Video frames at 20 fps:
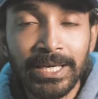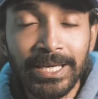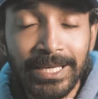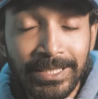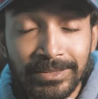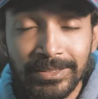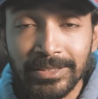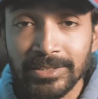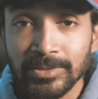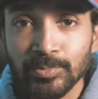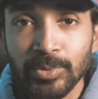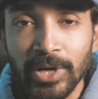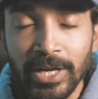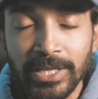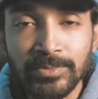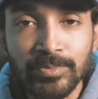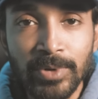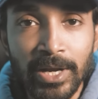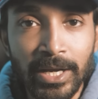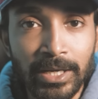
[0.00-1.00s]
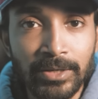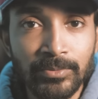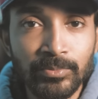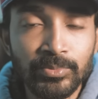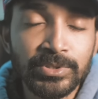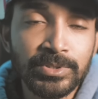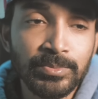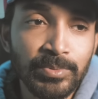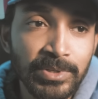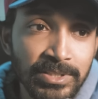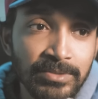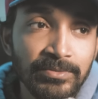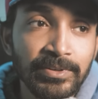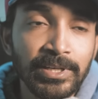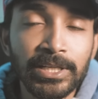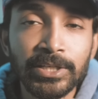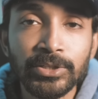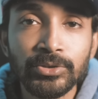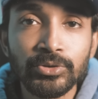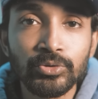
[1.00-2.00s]
in this price bracket,
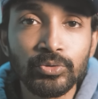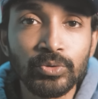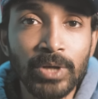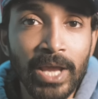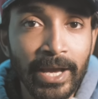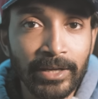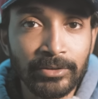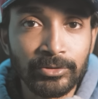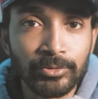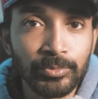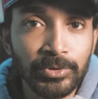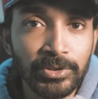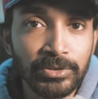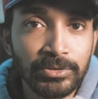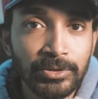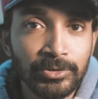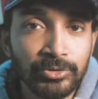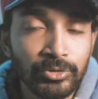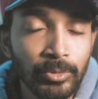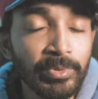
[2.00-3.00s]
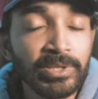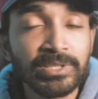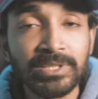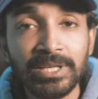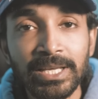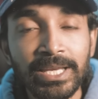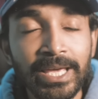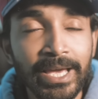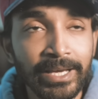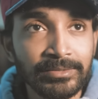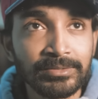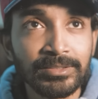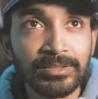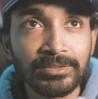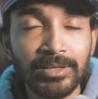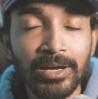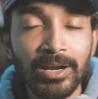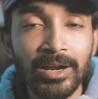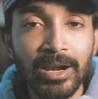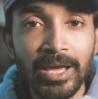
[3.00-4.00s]
specifically 2 lakhs rupees. So basically
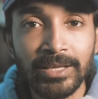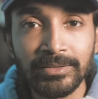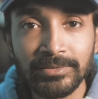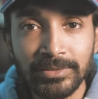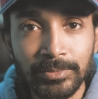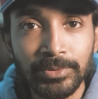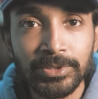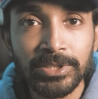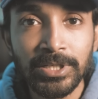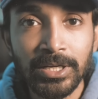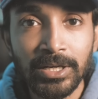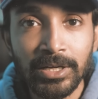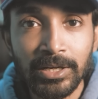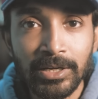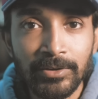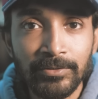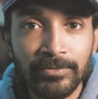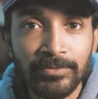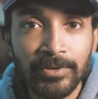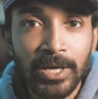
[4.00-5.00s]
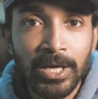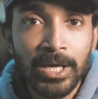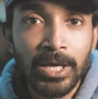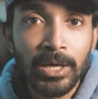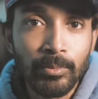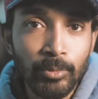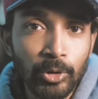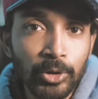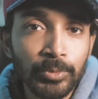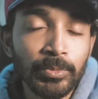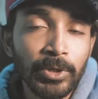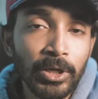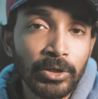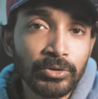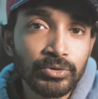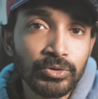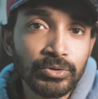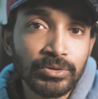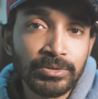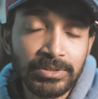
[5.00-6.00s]
XSR and CB300F both
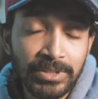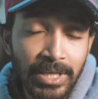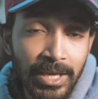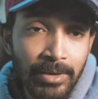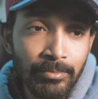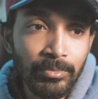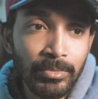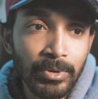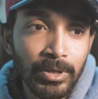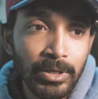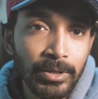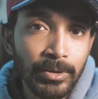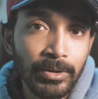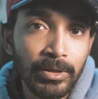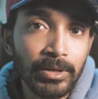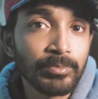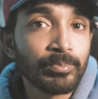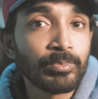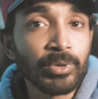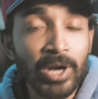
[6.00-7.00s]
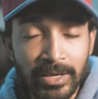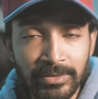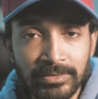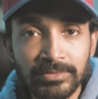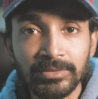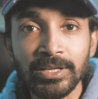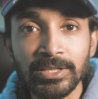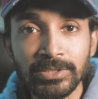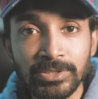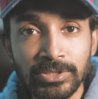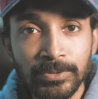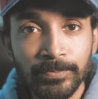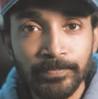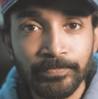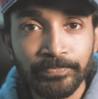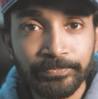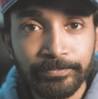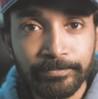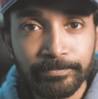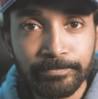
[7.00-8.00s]
belongs to same price range,
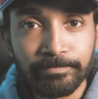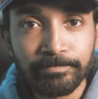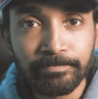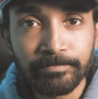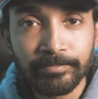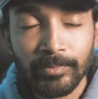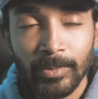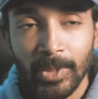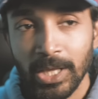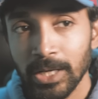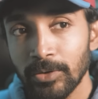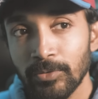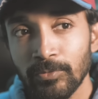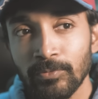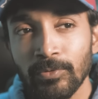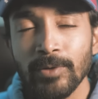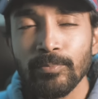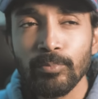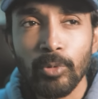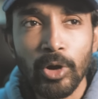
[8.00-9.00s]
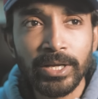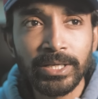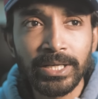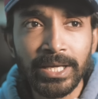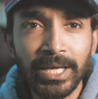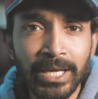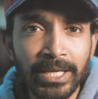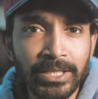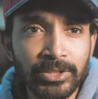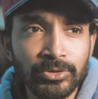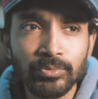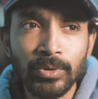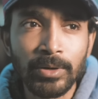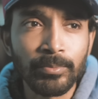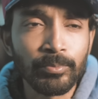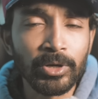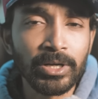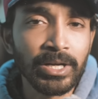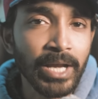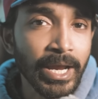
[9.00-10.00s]
1.8 to
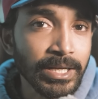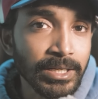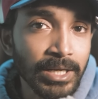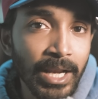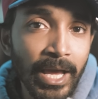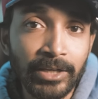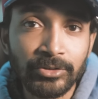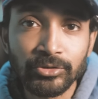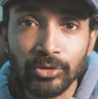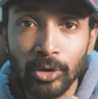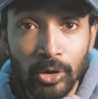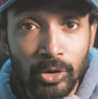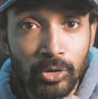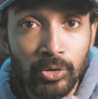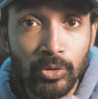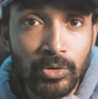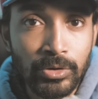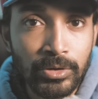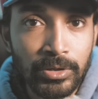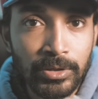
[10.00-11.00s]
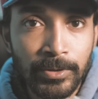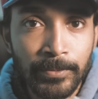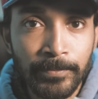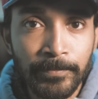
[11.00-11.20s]
1.9 lakhs on road.